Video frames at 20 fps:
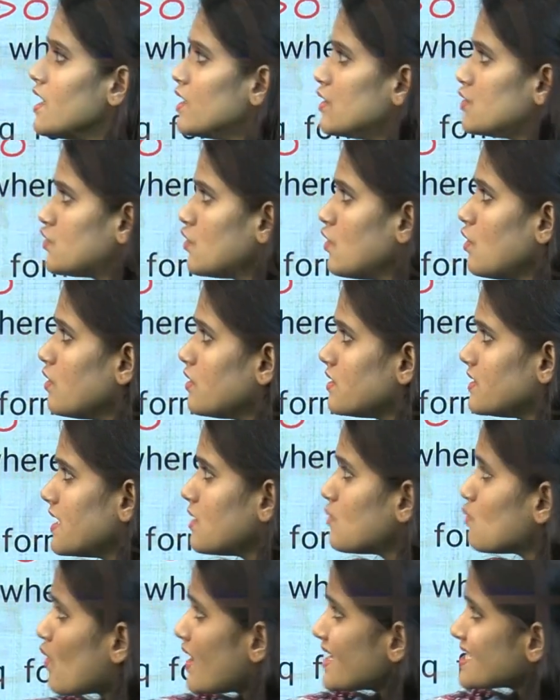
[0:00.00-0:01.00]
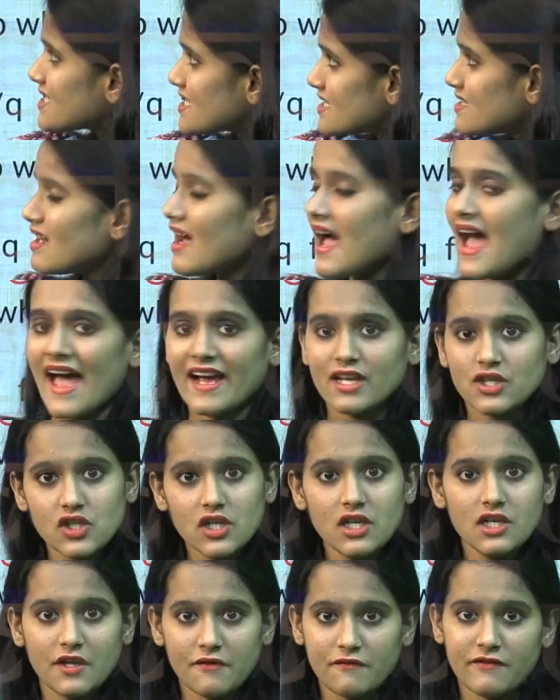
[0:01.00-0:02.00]
so then what's the
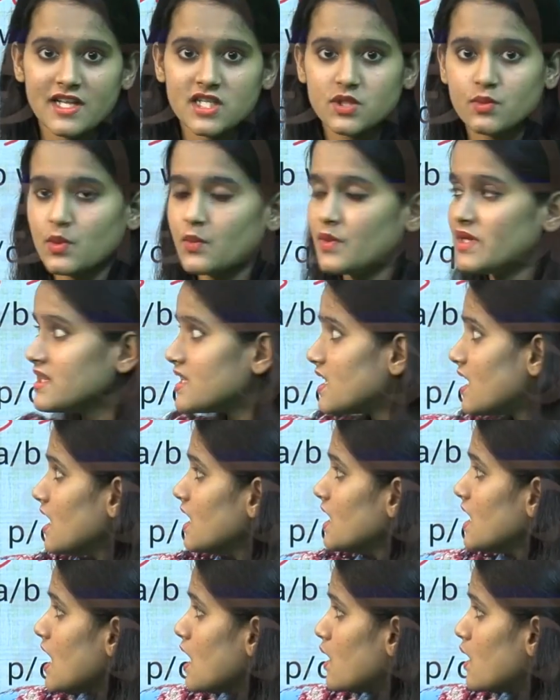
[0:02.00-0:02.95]
actual difference between the